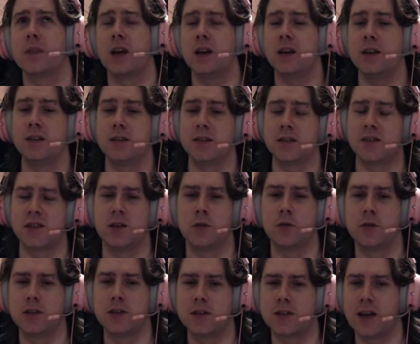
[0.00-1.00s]
in the
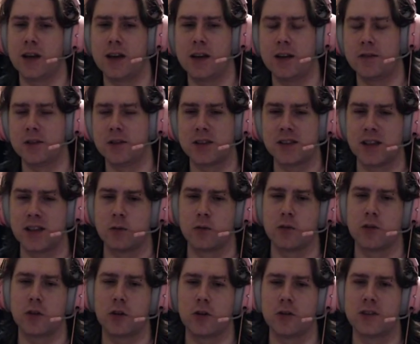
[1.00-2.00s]
series. I haven't decided what
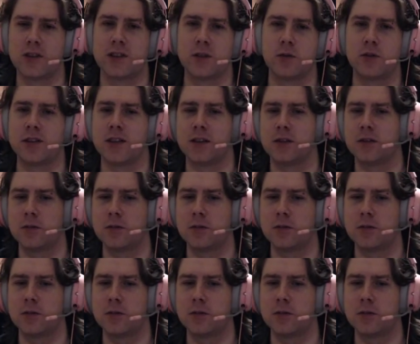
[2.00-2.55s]
to call the series yet.